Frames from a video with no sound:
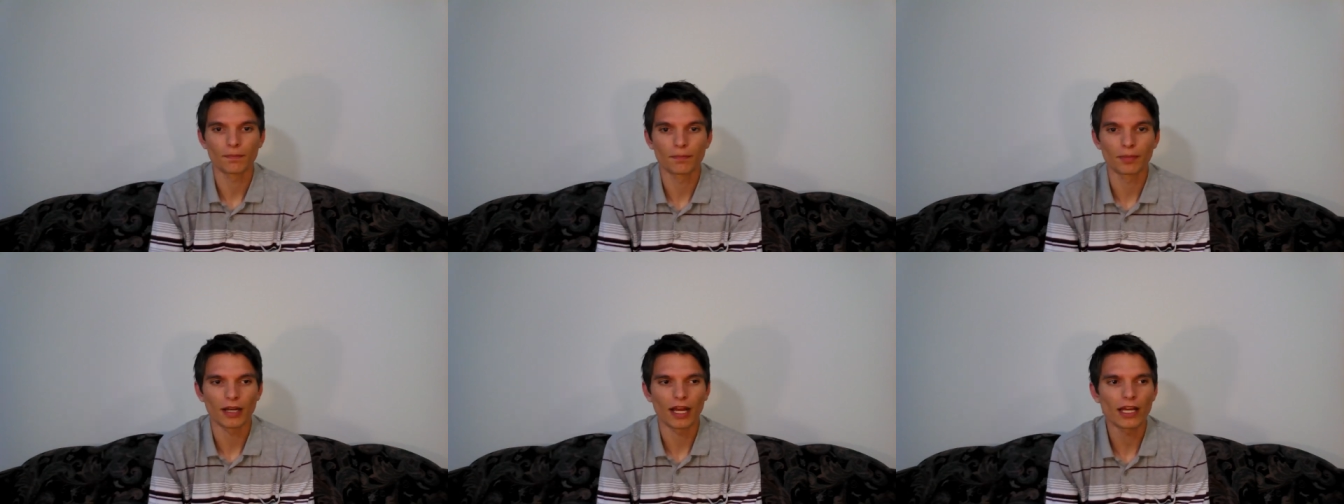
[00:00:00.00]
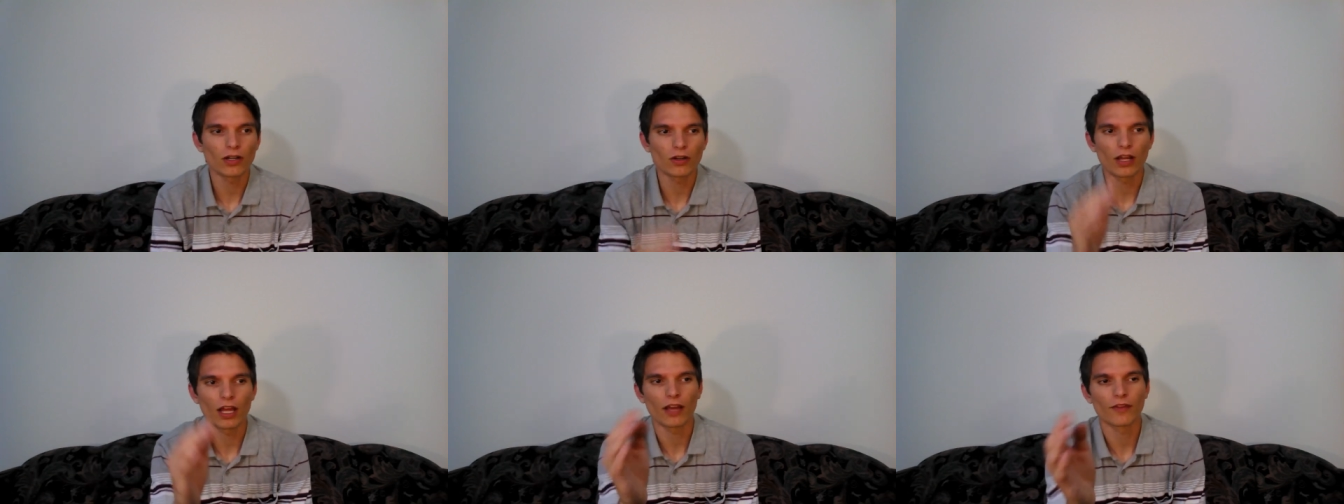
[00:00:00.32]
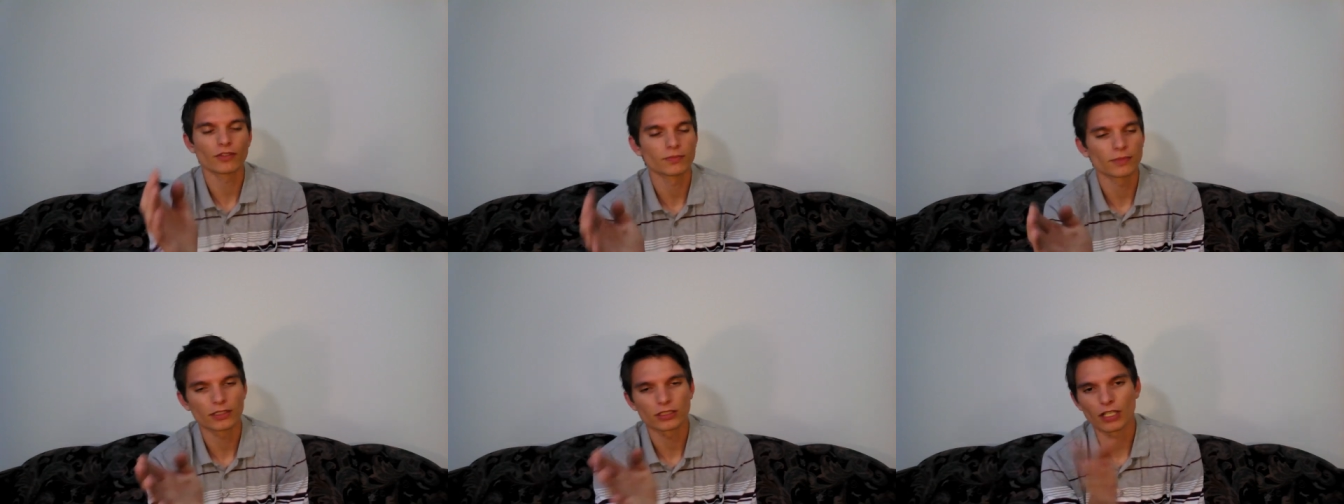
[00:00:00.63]
but I don't have
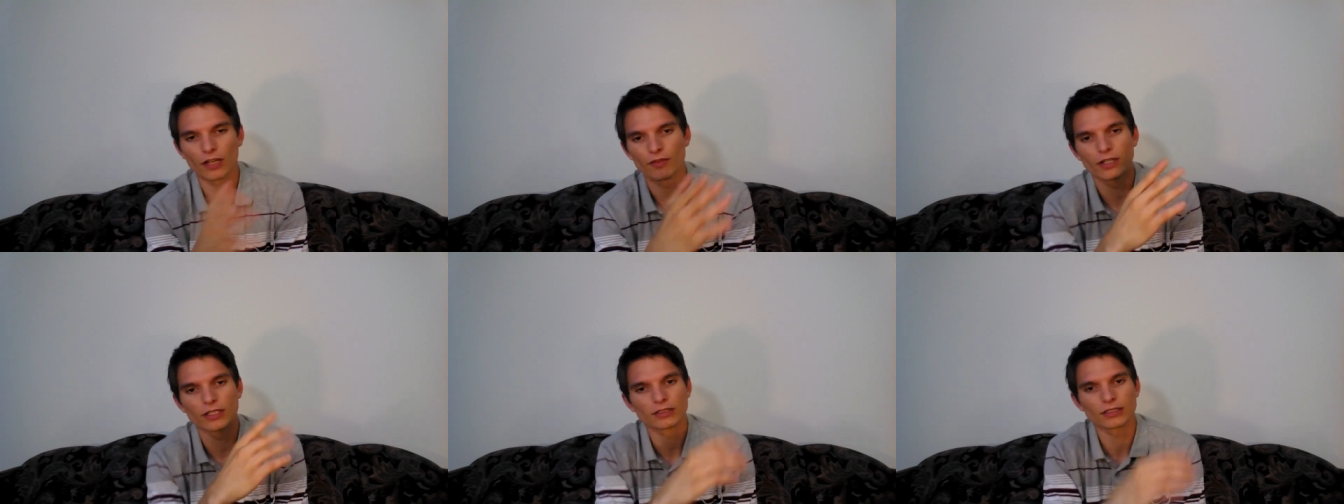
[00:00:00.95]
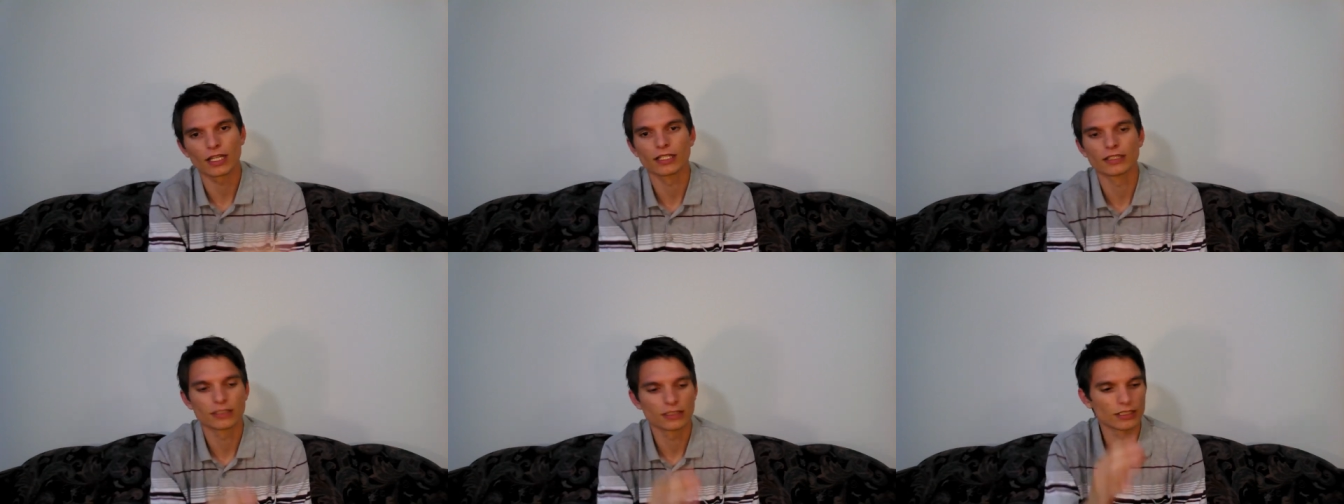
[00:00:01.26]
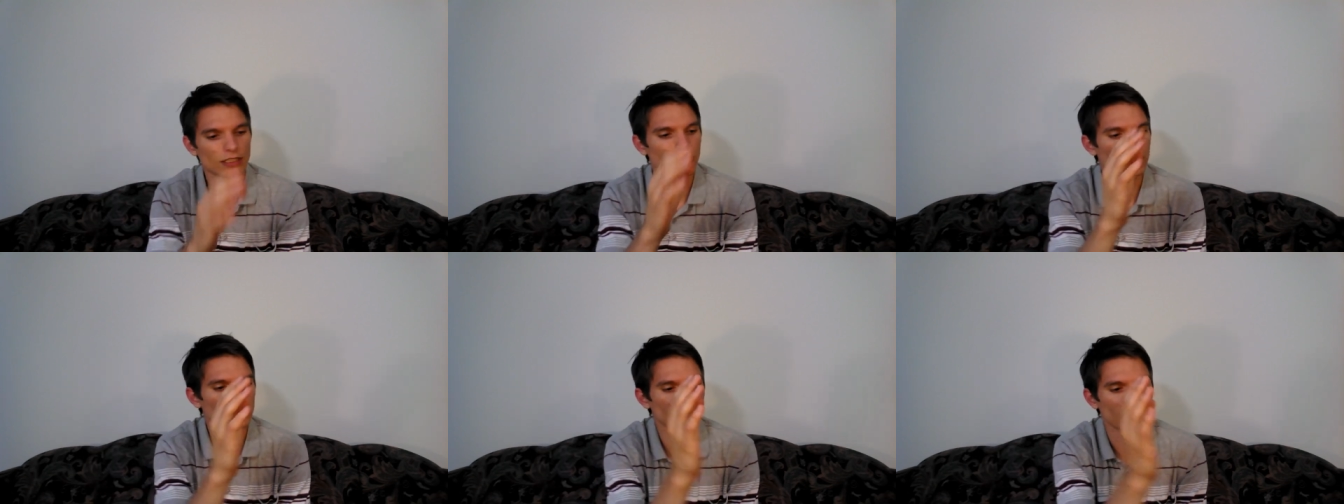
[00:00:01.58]
as much evidence as
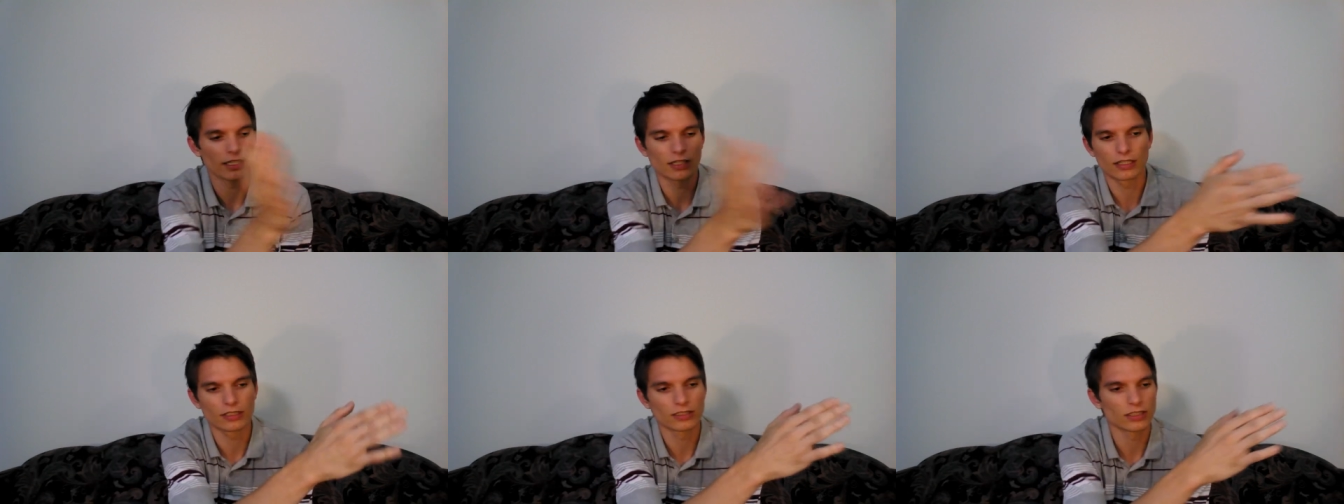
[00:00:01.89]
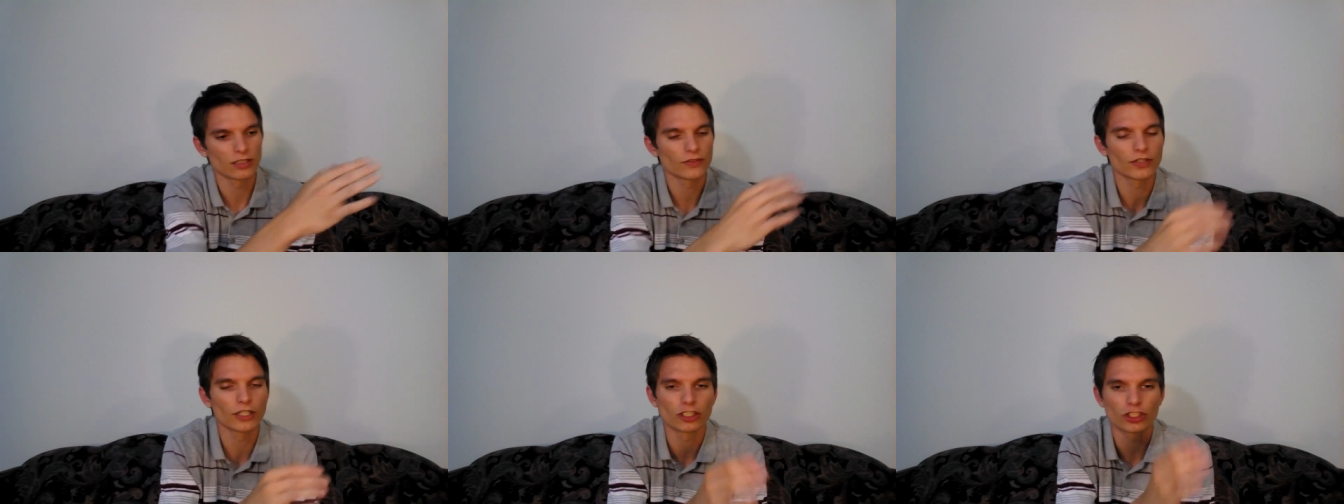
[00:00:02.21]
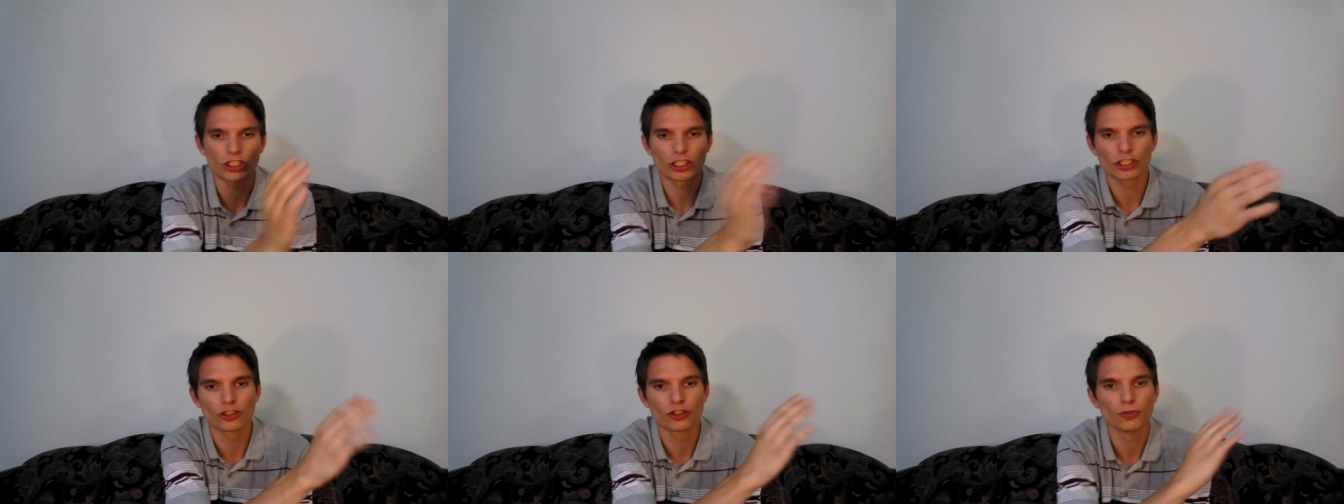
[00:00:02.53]
the, say, the civil
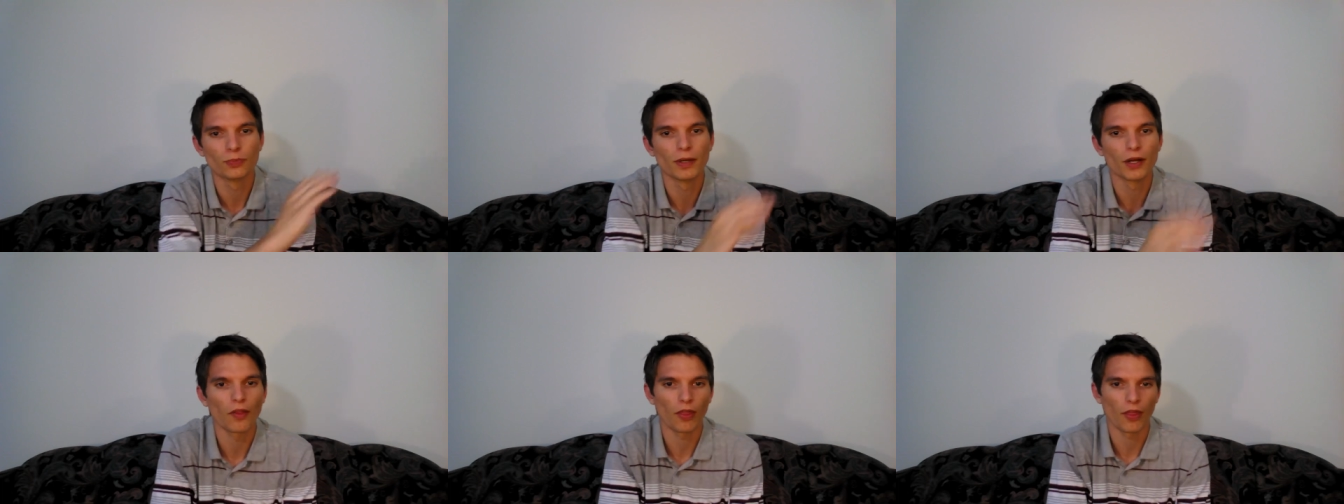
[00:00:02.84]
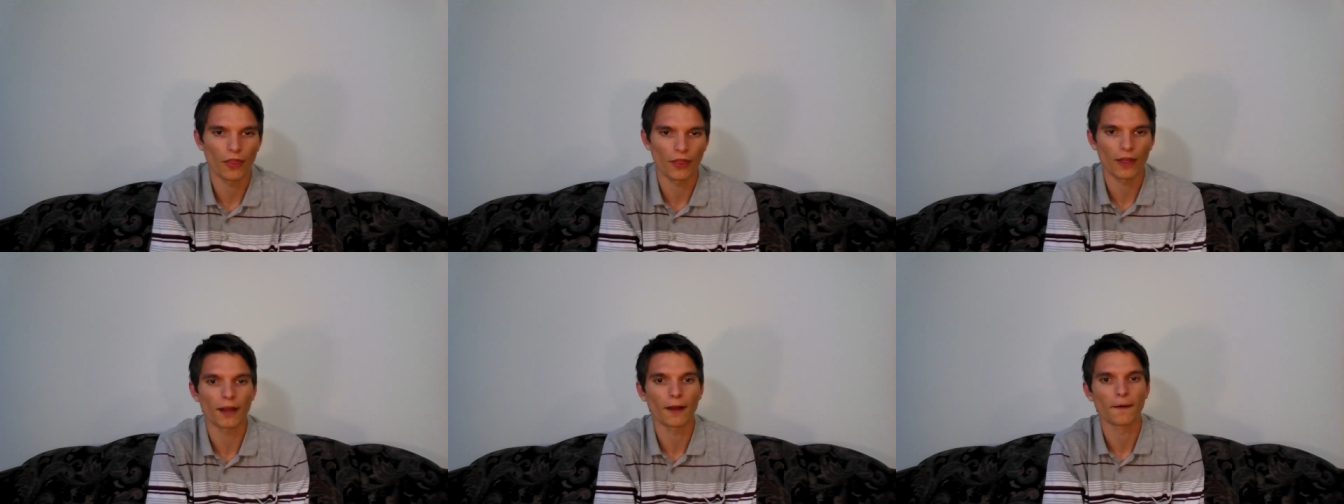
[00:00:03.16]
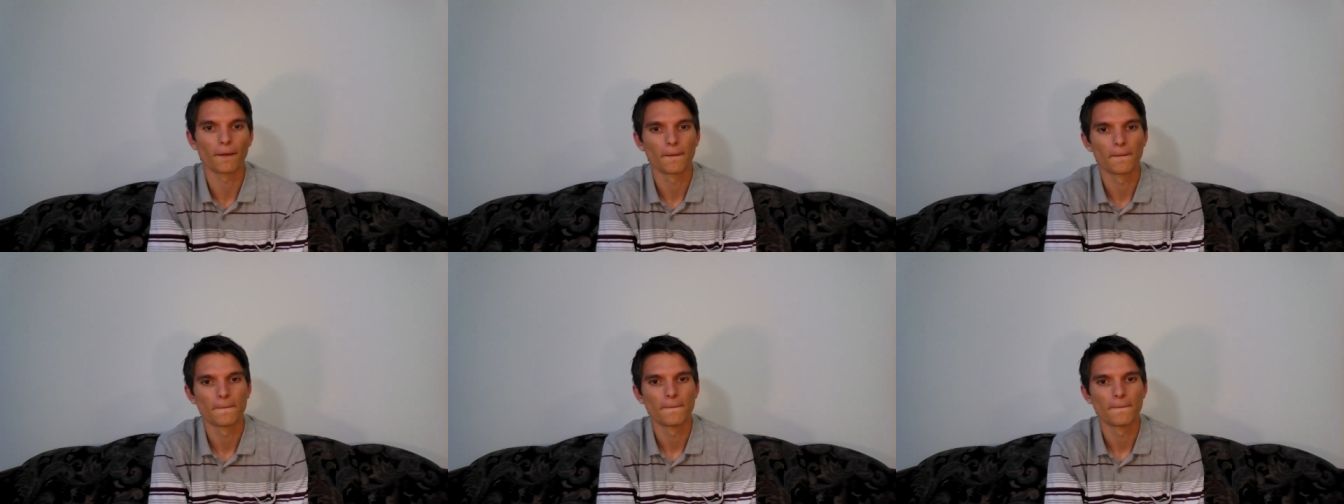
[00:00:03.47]
engineer who built the thing.